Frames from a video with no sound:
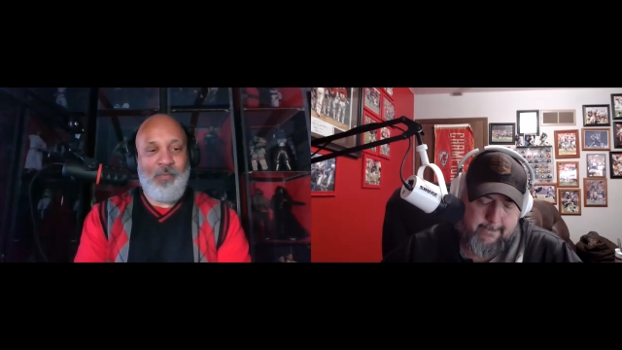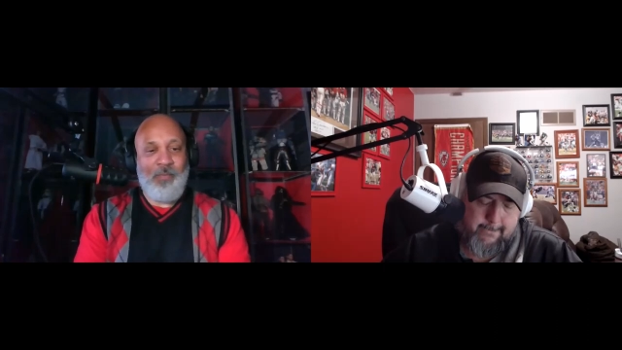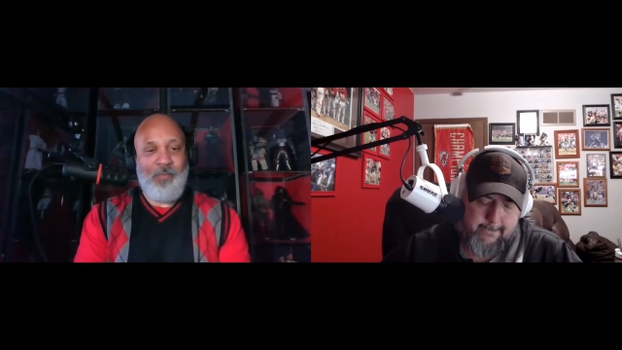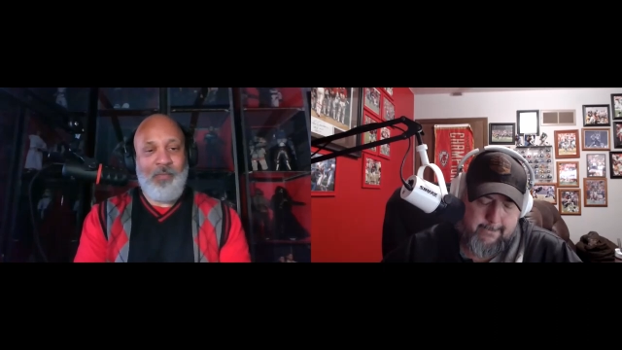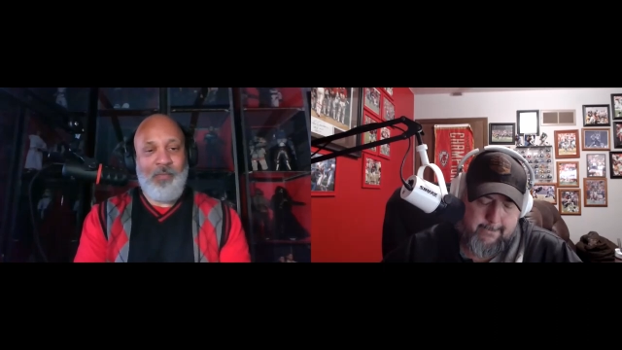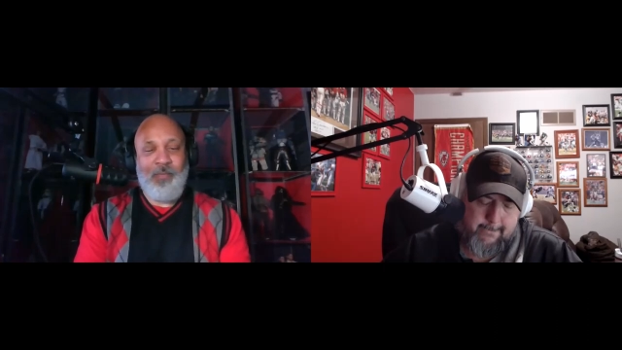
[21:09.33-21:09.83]

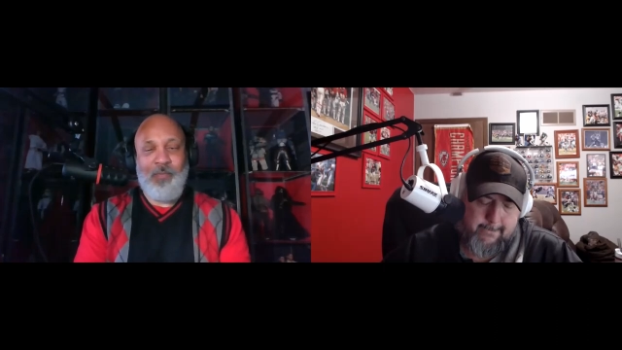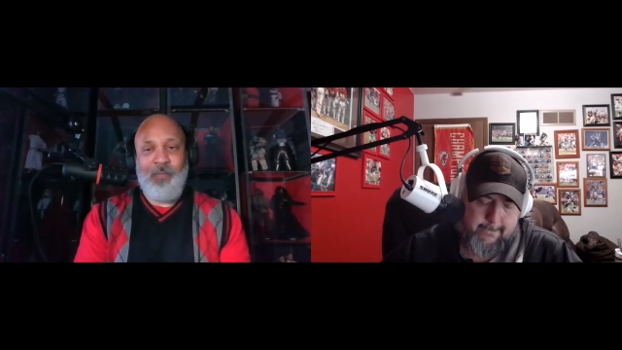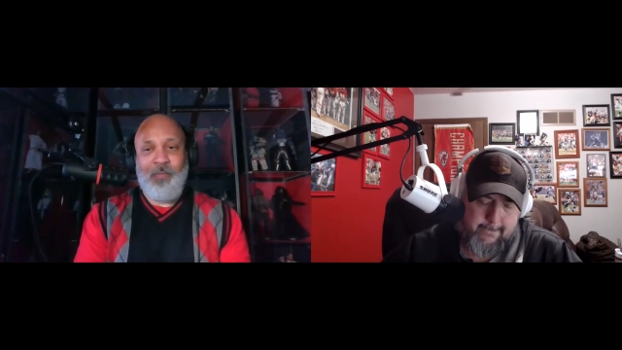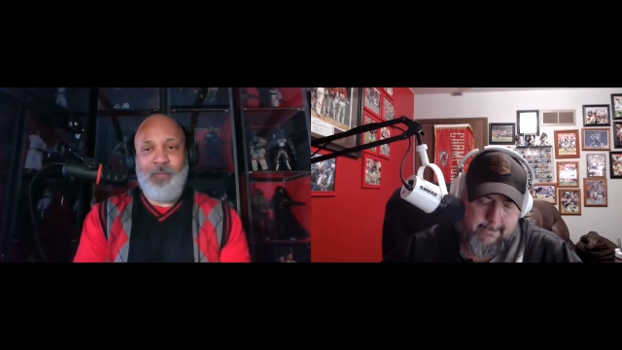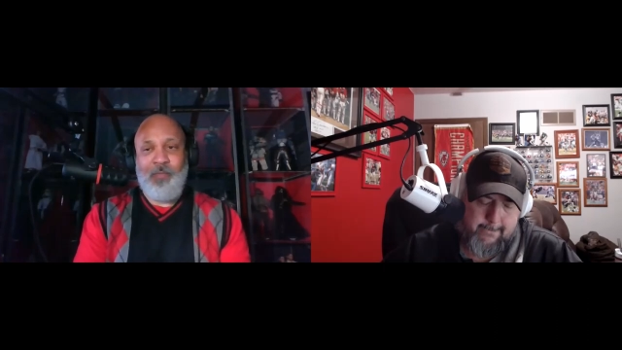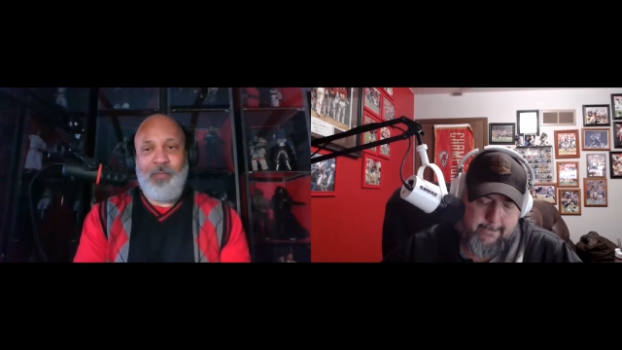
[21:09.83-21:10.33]

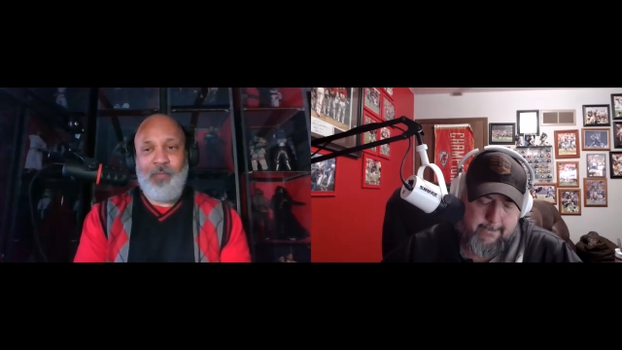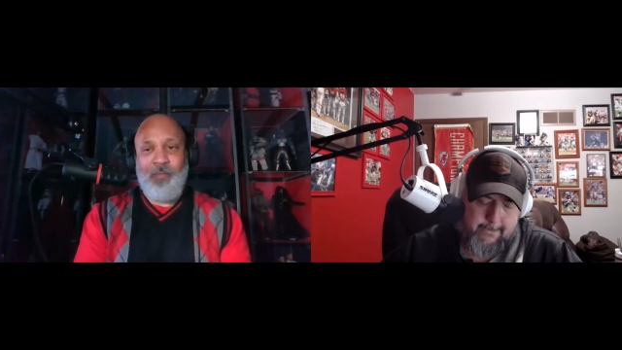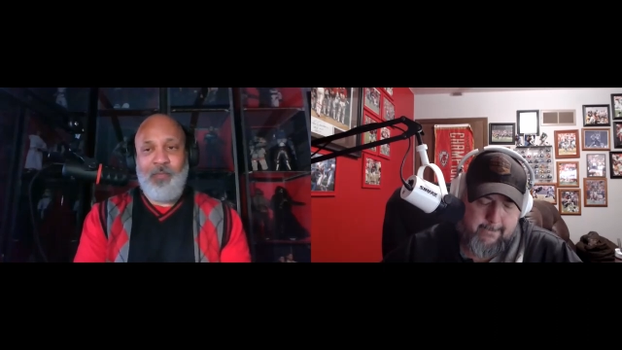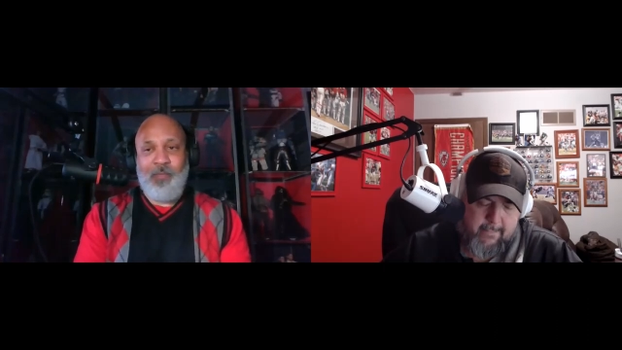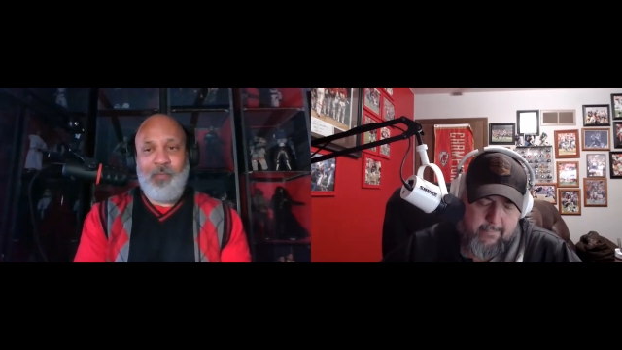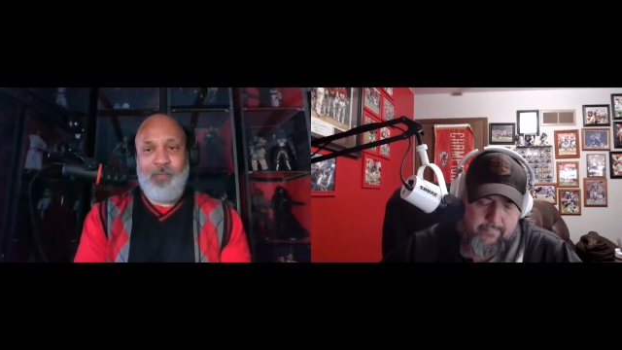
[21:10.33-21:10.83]

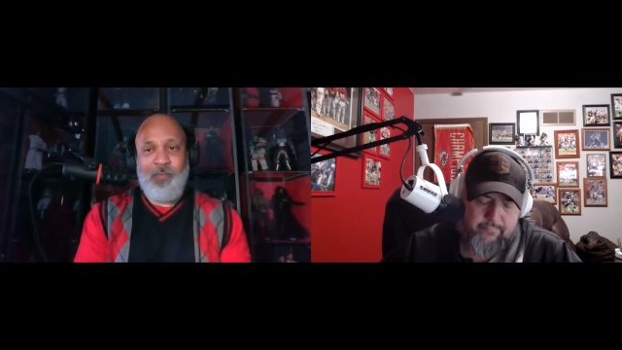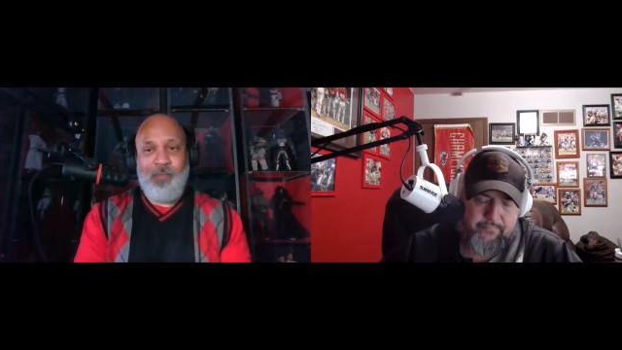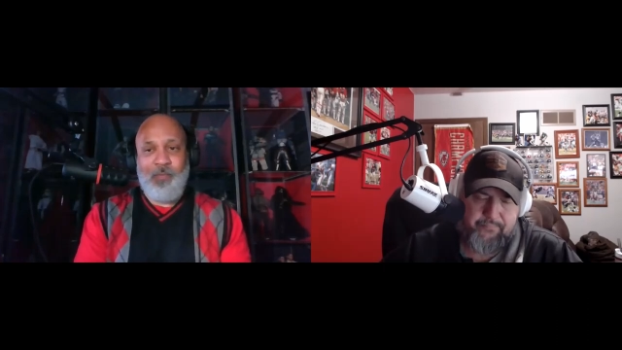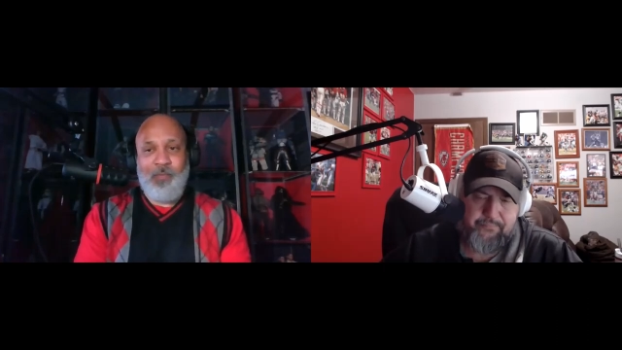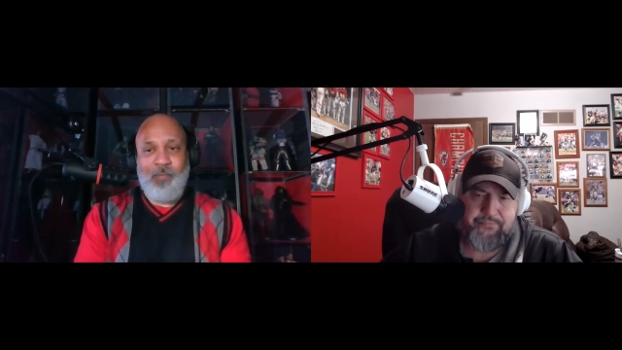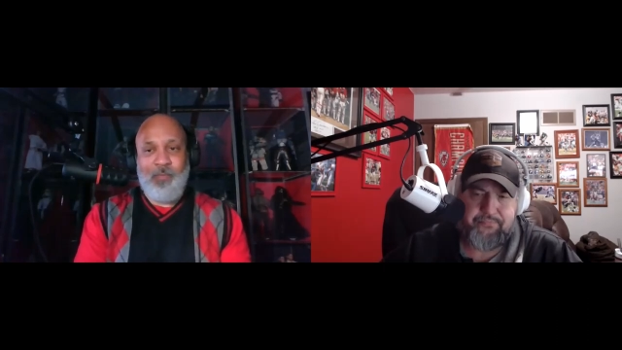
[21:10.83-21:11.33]

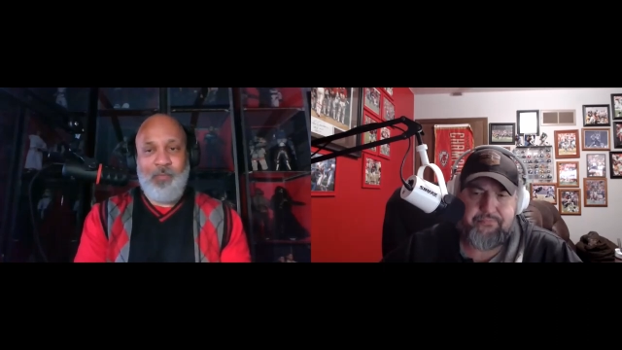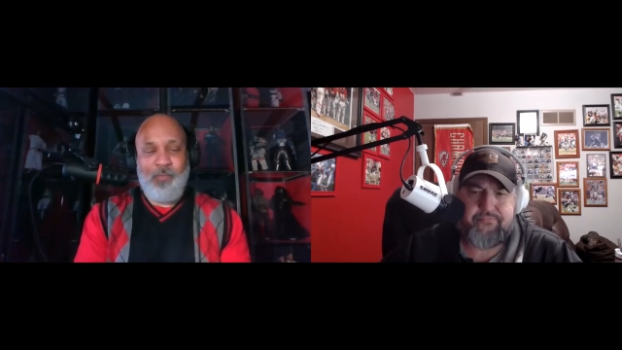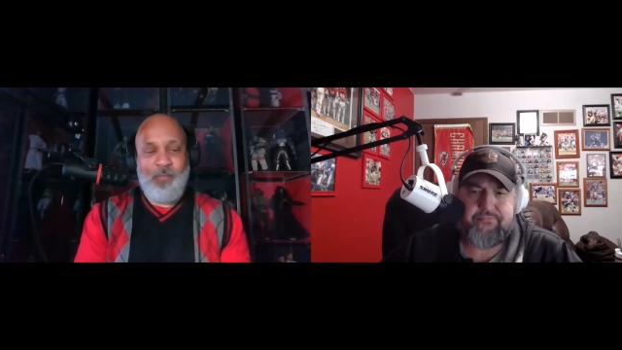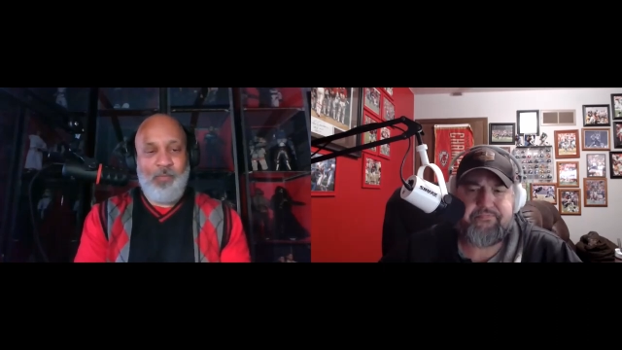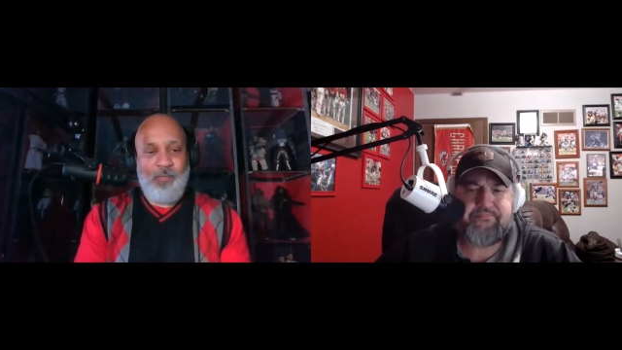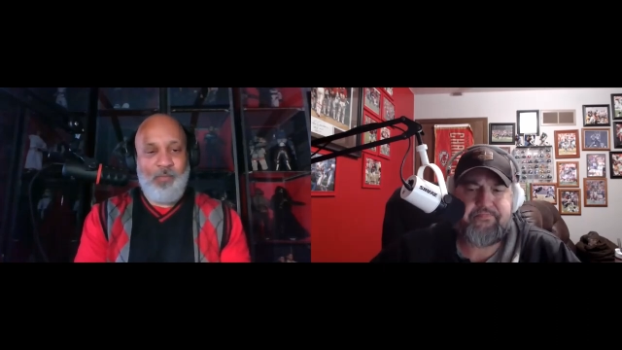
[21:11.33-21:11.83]

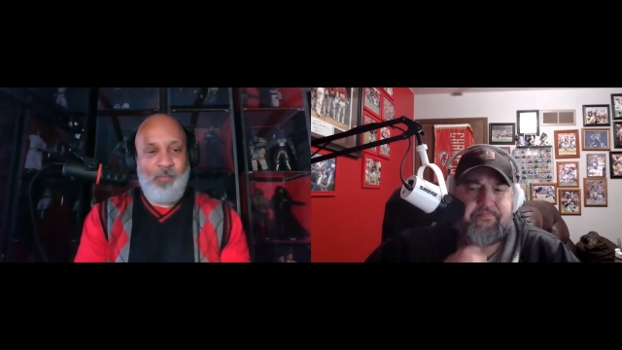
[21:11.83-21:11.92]
[no speech]